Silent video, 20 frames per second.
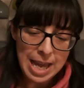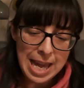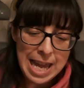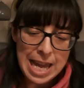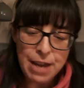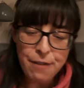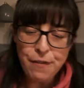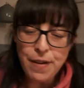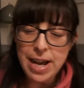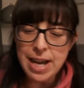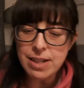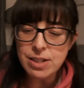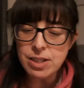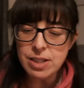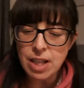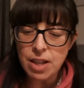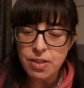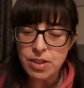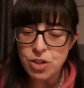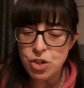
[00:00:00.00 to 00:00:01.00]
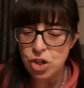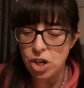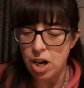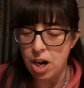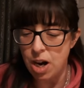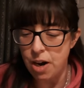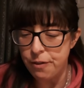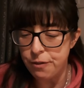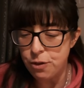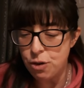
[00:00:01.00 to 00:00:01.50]
He found another
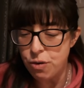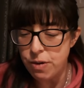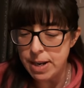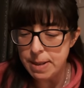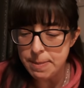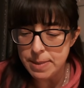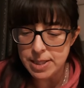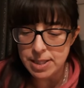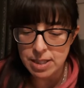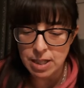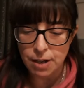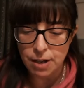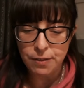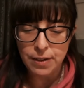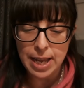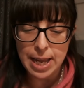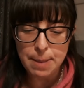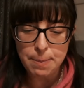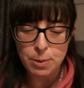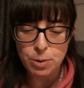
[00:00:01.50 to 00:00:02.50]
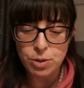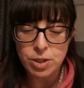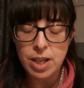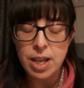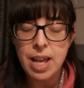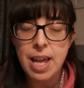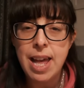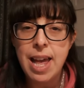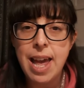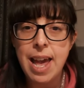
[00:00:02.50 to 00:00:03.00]
jar of creamy stuff labelled
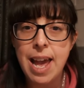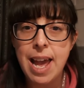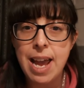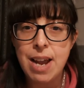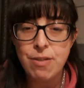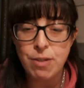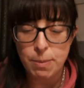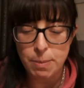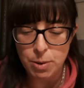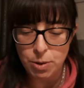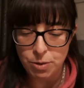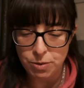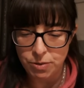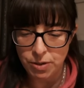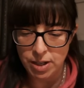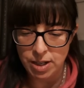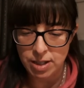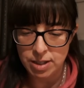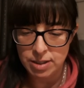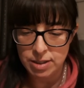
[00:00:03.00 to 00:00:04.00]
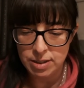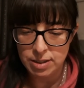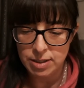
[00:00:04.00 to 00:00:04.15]
hair remover.